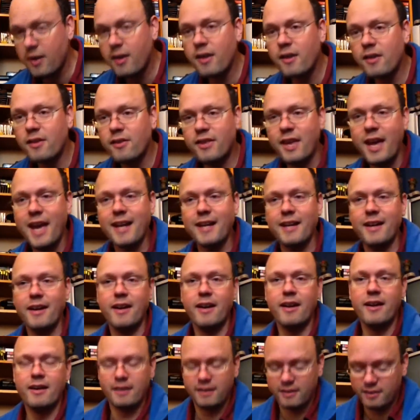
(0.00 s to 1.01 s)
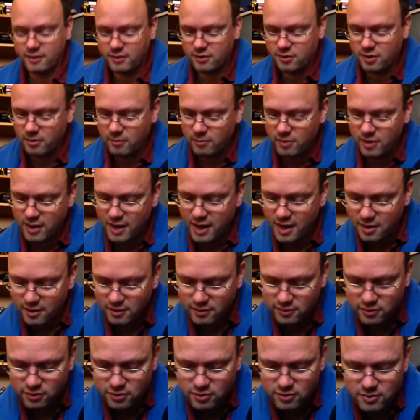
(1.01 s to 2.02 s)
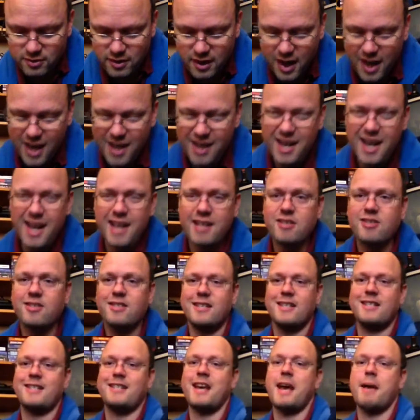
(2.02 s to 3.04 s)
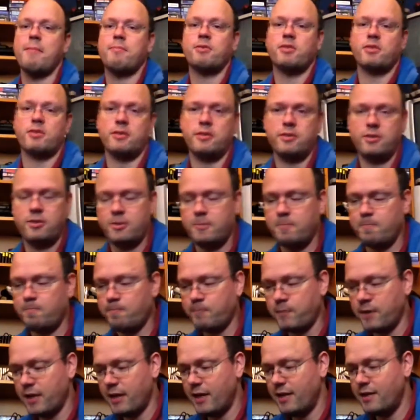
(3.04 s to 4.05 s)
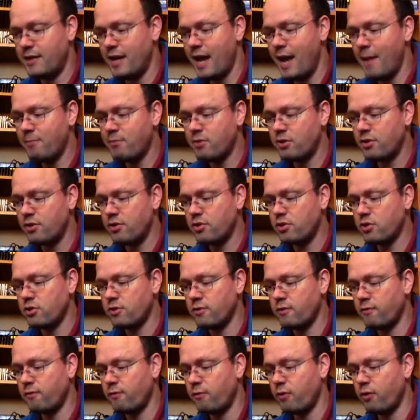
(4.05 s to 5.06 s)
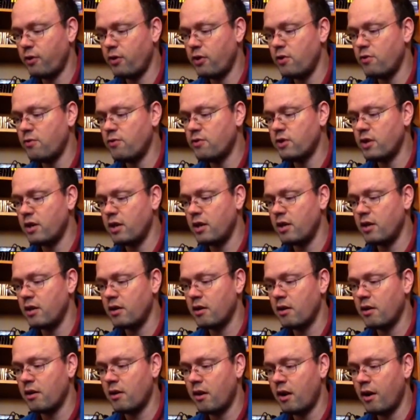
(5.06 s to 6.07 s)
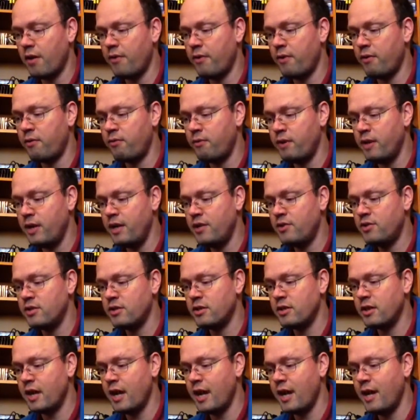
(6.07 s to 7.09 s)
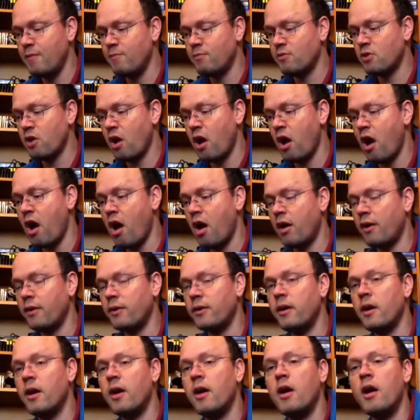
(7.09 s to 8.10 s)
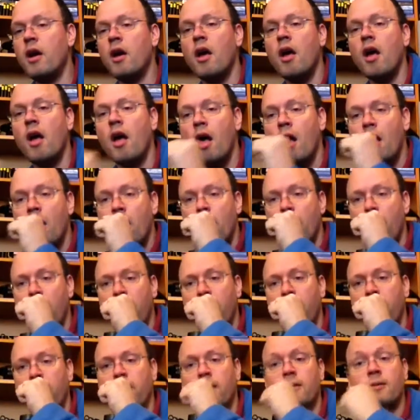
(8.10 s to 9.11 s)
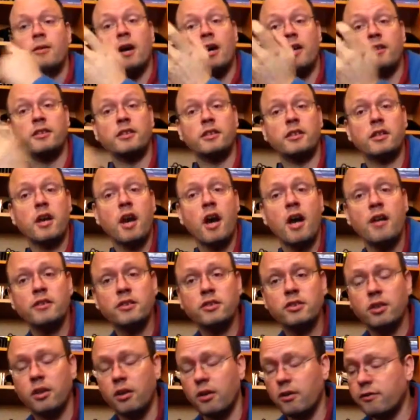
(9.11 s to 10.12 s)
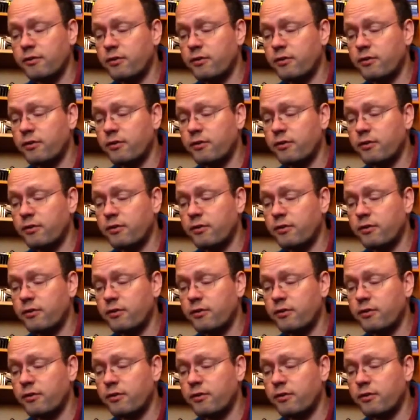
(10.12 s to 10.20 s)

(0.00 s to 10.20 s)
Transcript: Then something else, and that's adapters. Adapters for using other region games on your console.